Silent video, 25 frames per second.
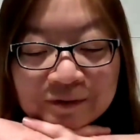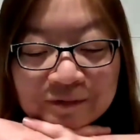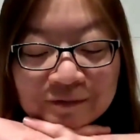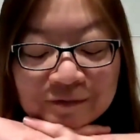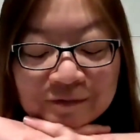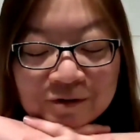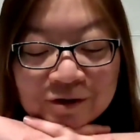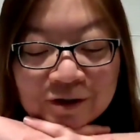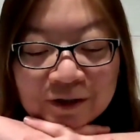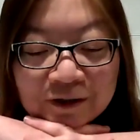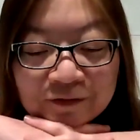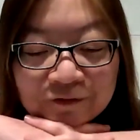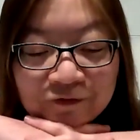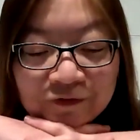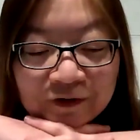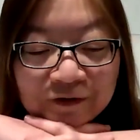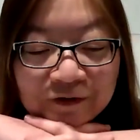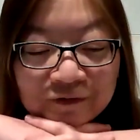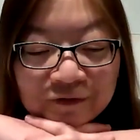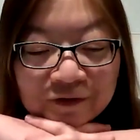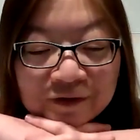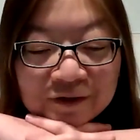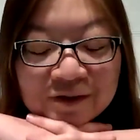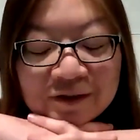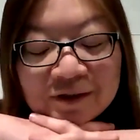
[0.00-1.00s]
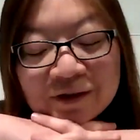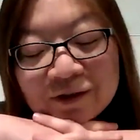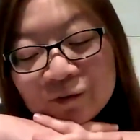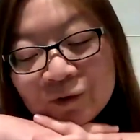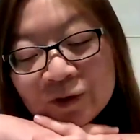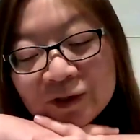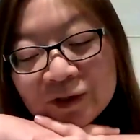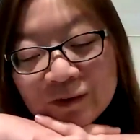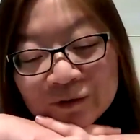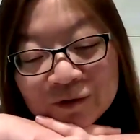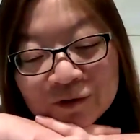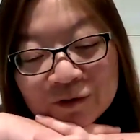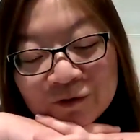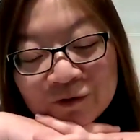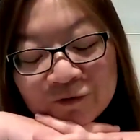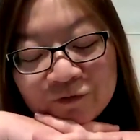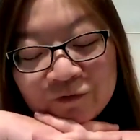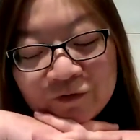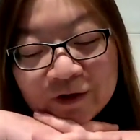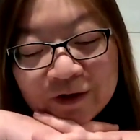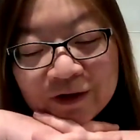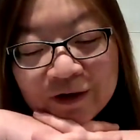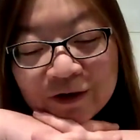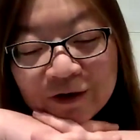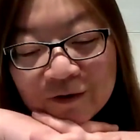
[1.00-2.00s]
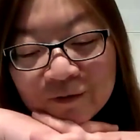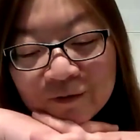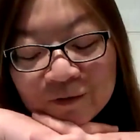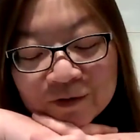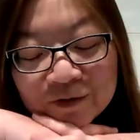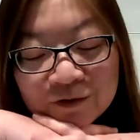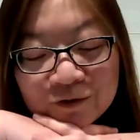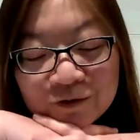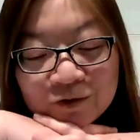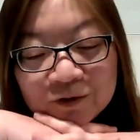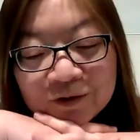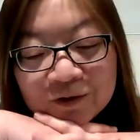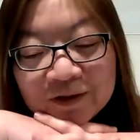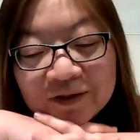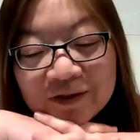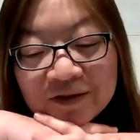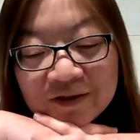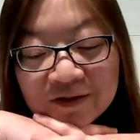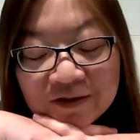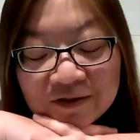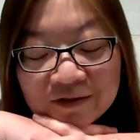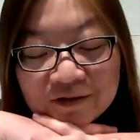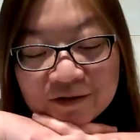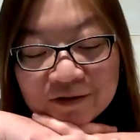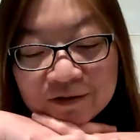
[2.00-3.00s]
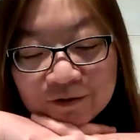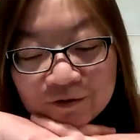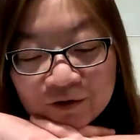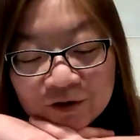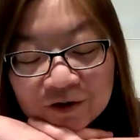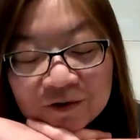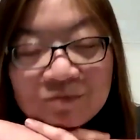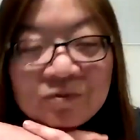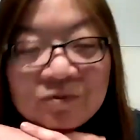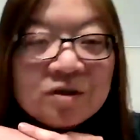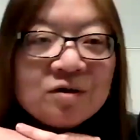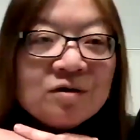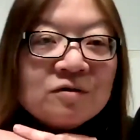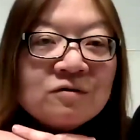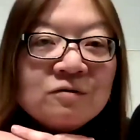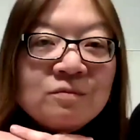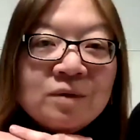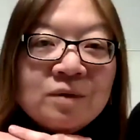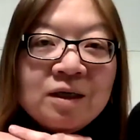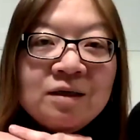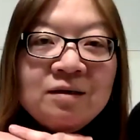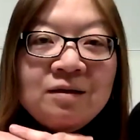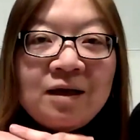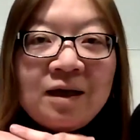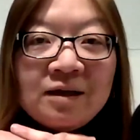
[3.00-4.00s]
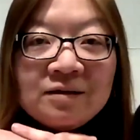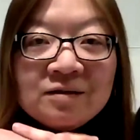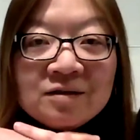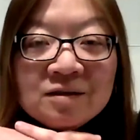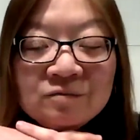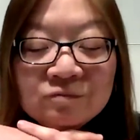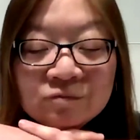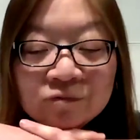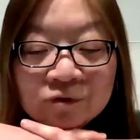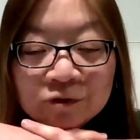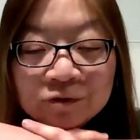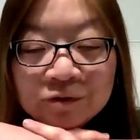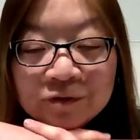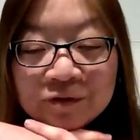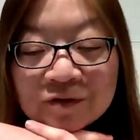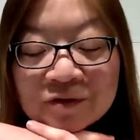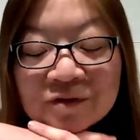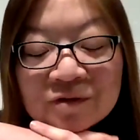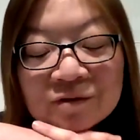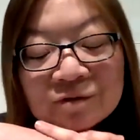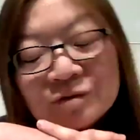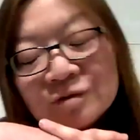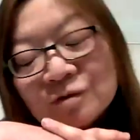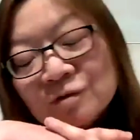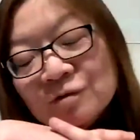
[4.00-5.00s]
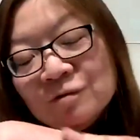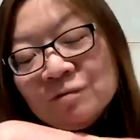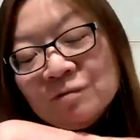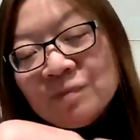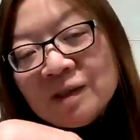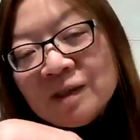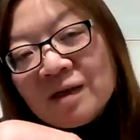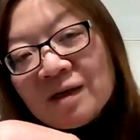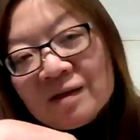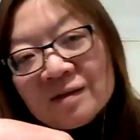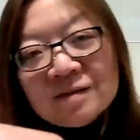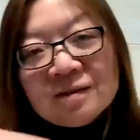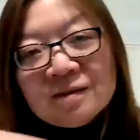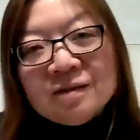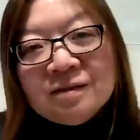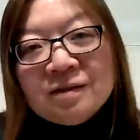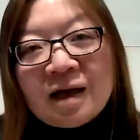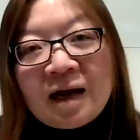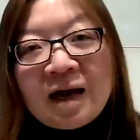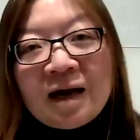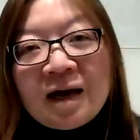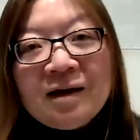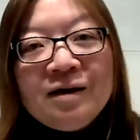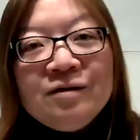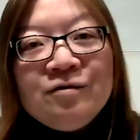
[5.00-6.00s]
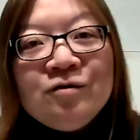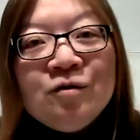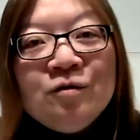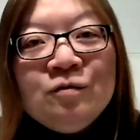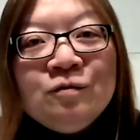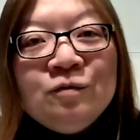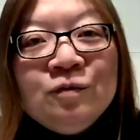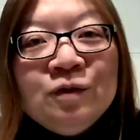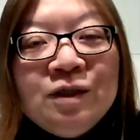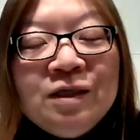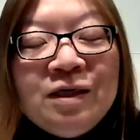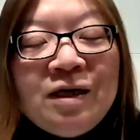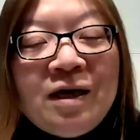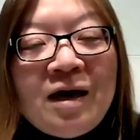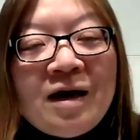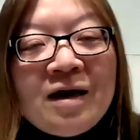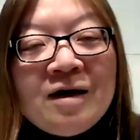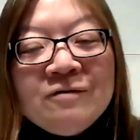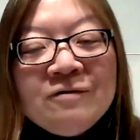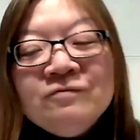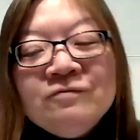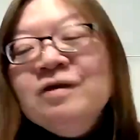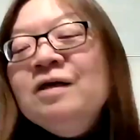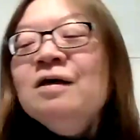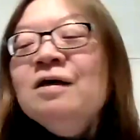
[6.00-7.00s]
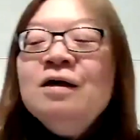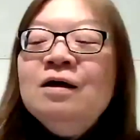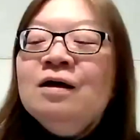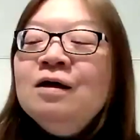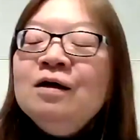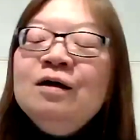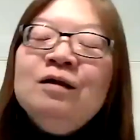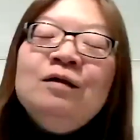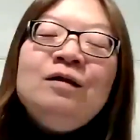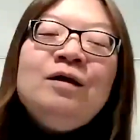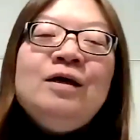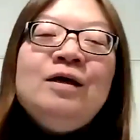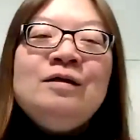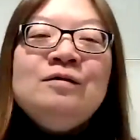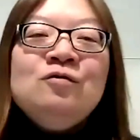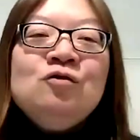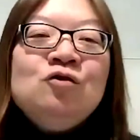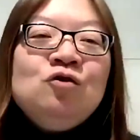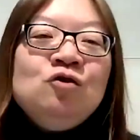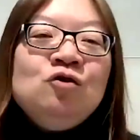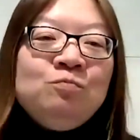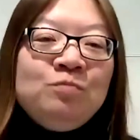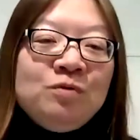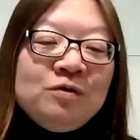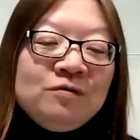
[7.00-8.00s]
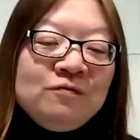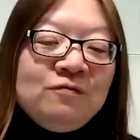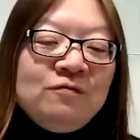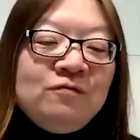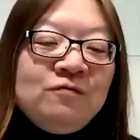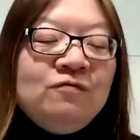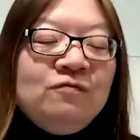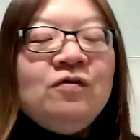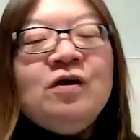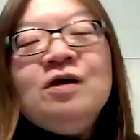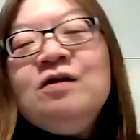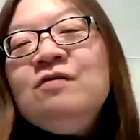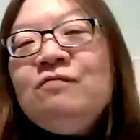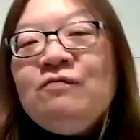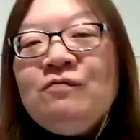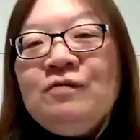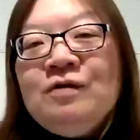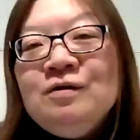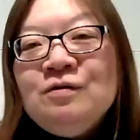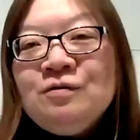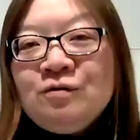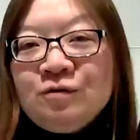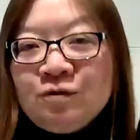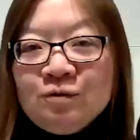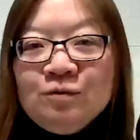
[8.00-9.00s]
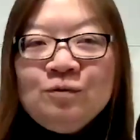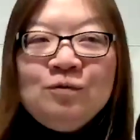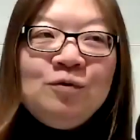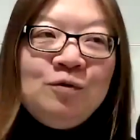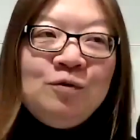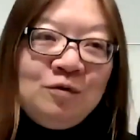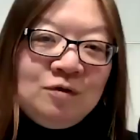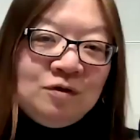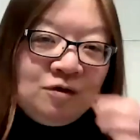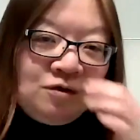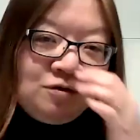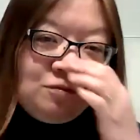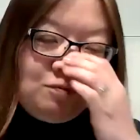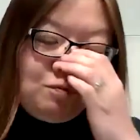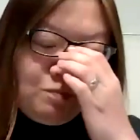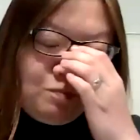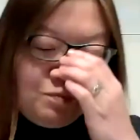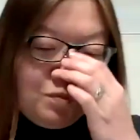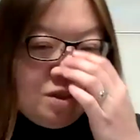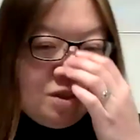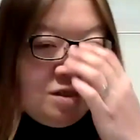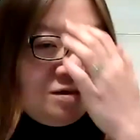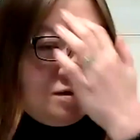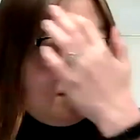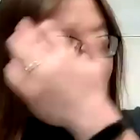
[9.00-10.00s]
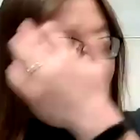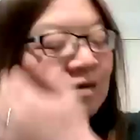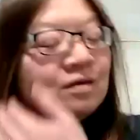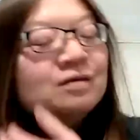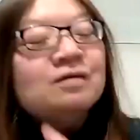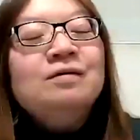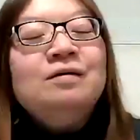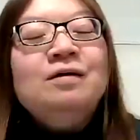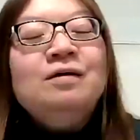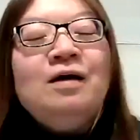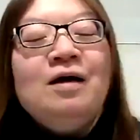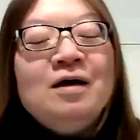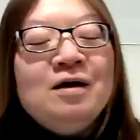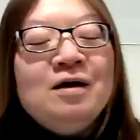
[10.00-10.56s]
big giant favorite. The other one I was going to thinking of was Julius Caesar, just because of my Latin roots. So, but other than that, I don't really have like super favorites, so to speak.